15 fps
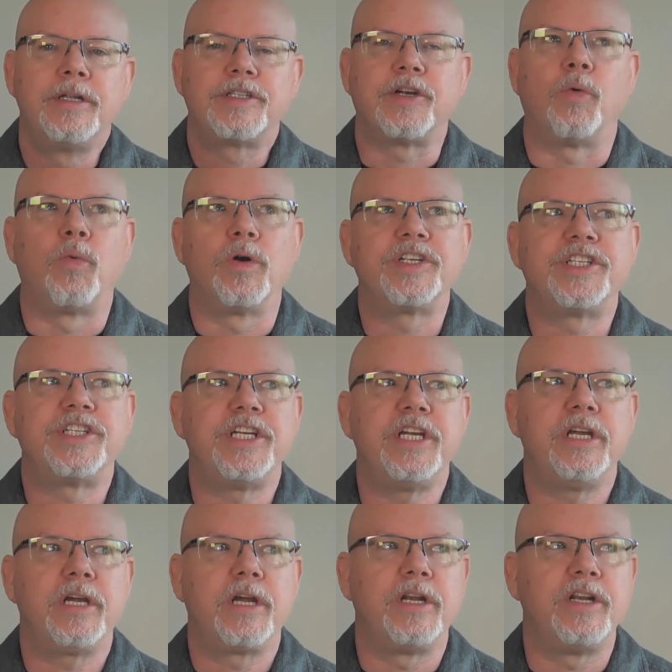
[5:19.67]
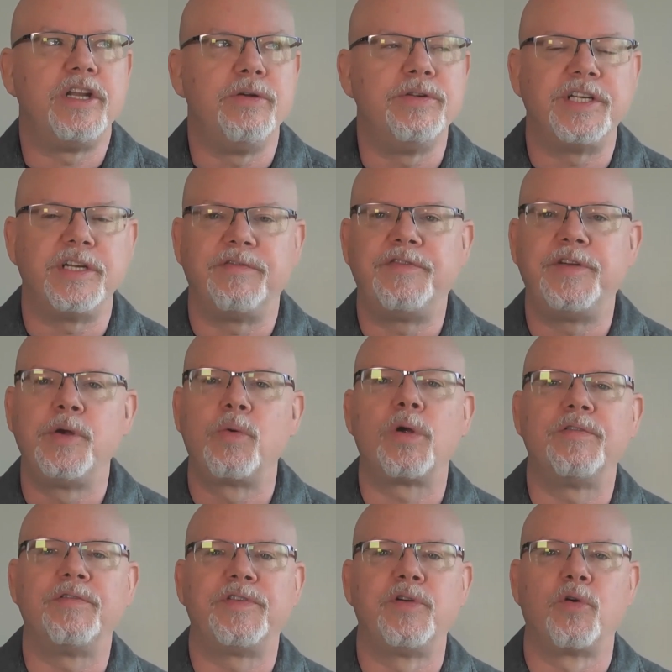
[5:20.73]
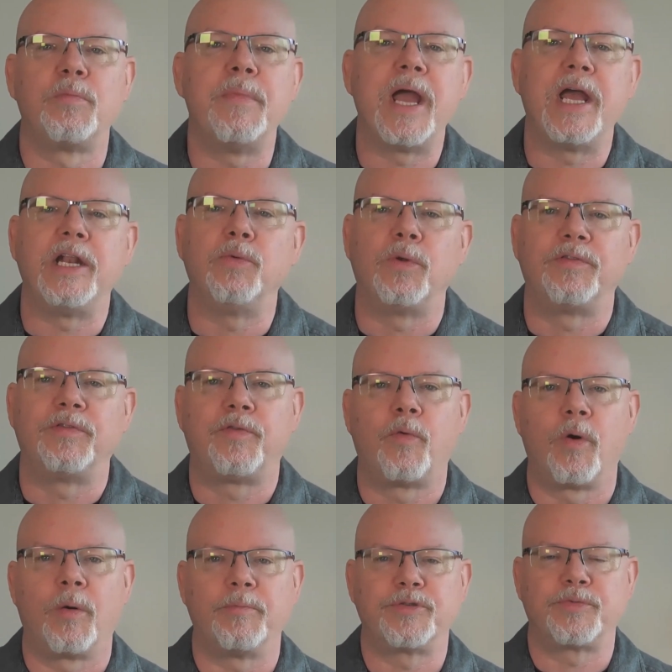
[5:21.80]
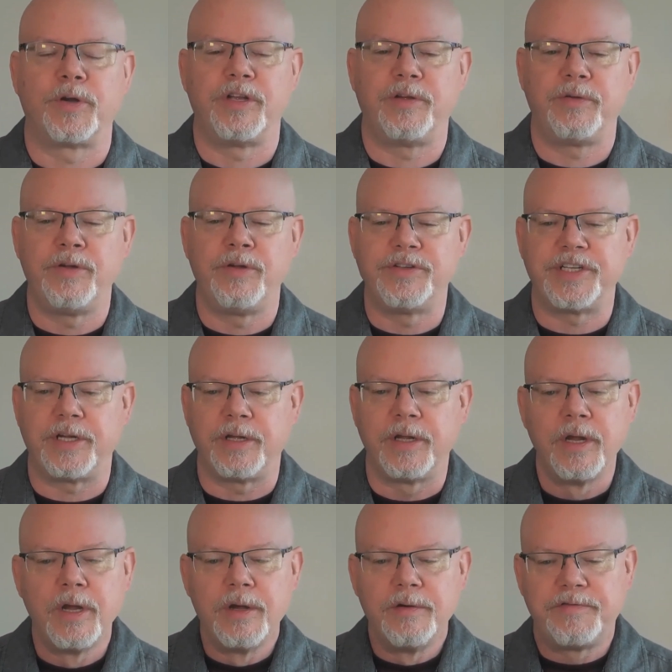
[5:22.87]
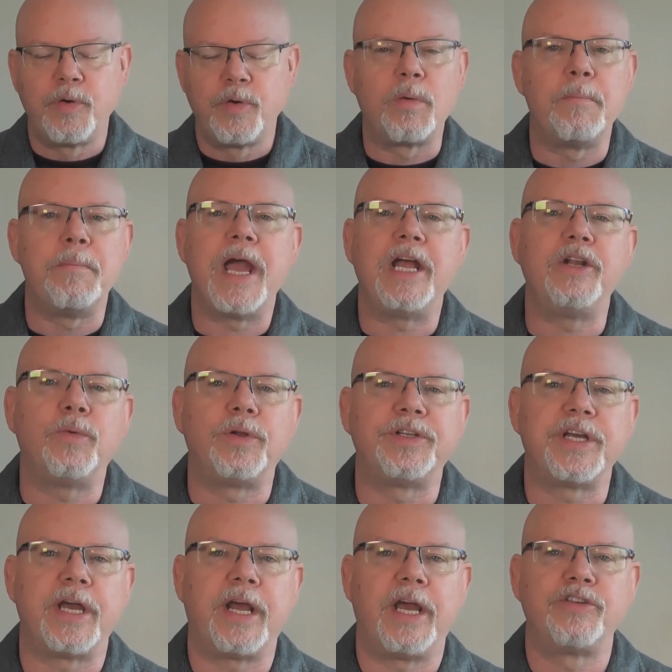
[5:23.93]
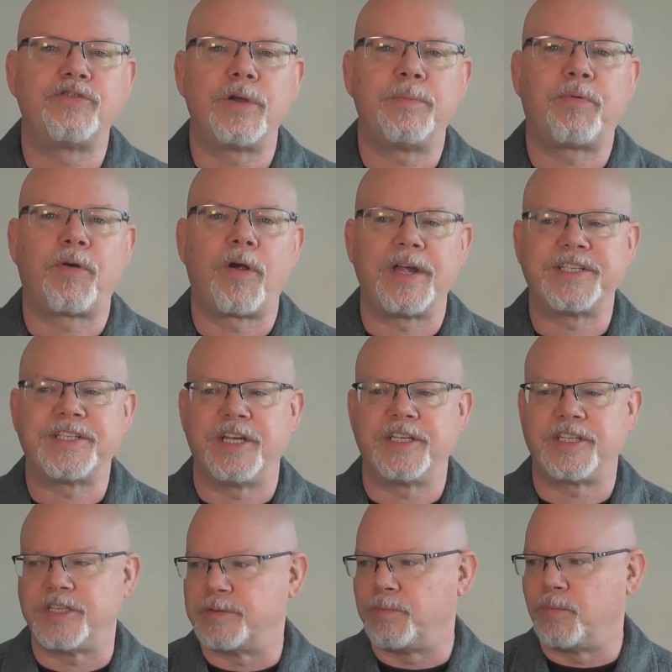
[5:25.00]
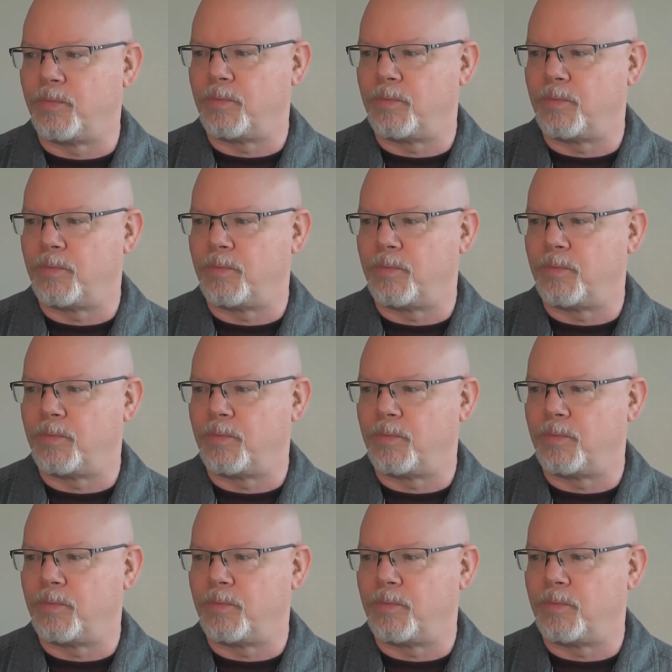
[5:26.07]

So we're seeing and using fewer and fewer manual forms. We're using fewer manual data entry processes,